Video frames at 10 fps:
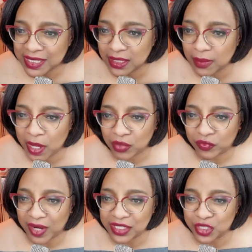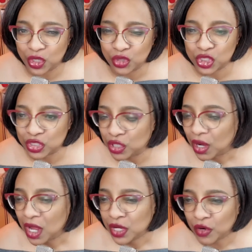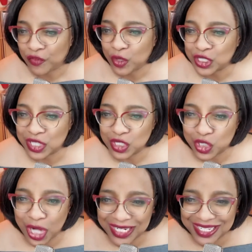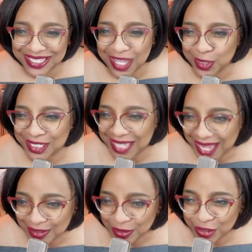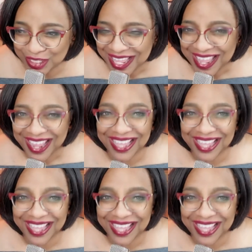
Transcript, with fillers: the boat, right? So you're, you're you're focused on trying to sell sandals